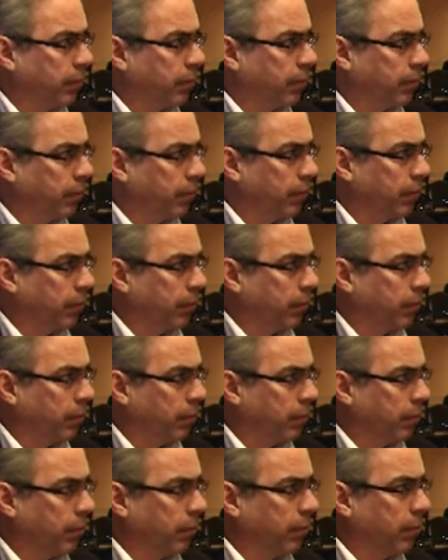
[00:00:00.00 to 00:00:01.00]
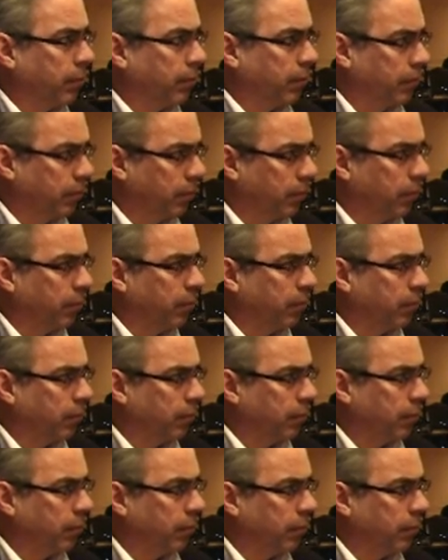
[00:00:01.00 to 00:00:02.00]

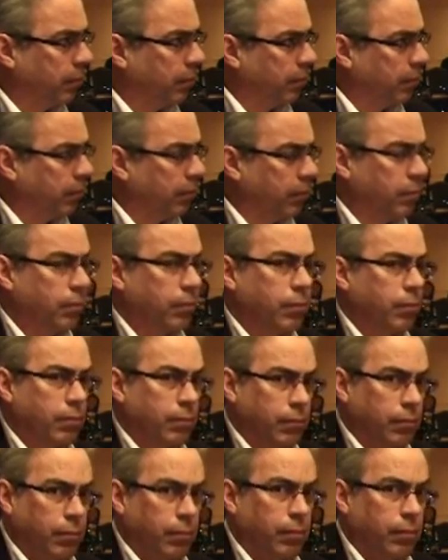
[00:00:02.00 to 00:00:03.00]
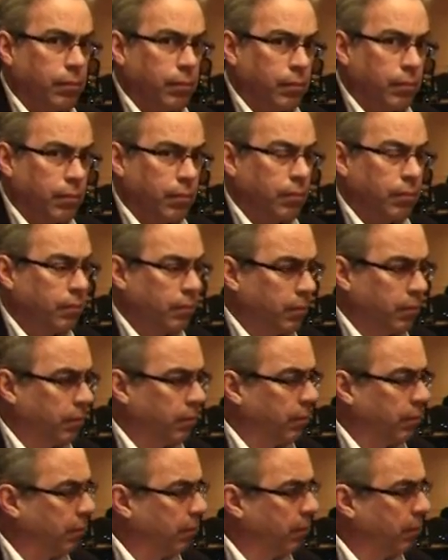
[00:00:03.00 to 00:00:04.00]

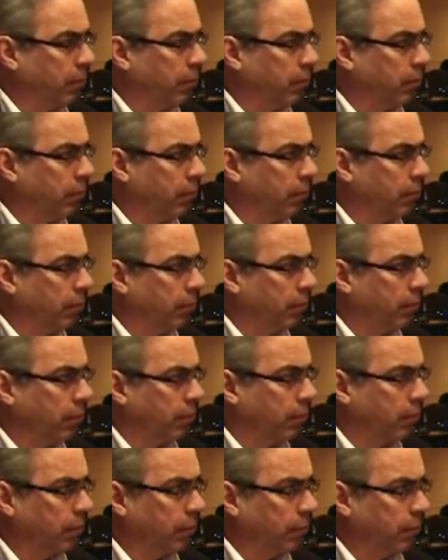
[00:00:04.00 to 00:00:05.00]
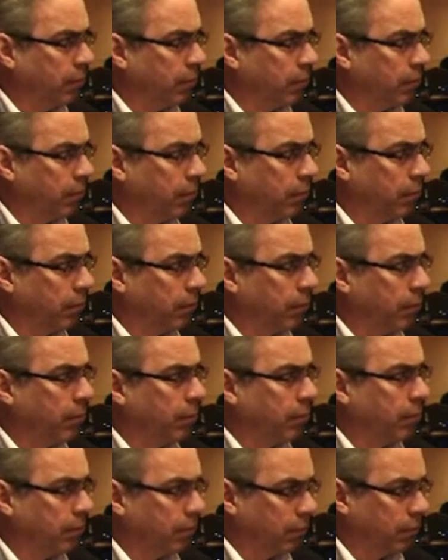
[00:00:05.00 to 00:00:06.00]

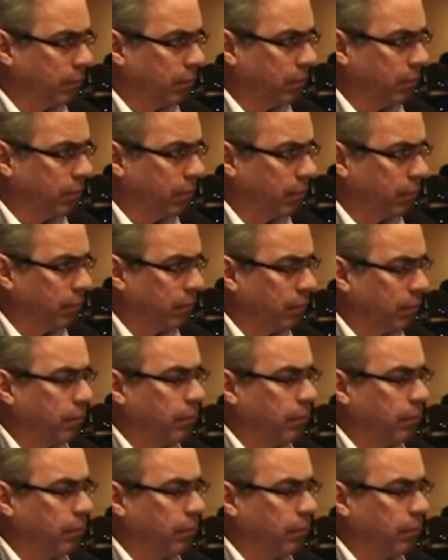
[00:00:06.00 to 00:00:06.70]
The person shown says nothing.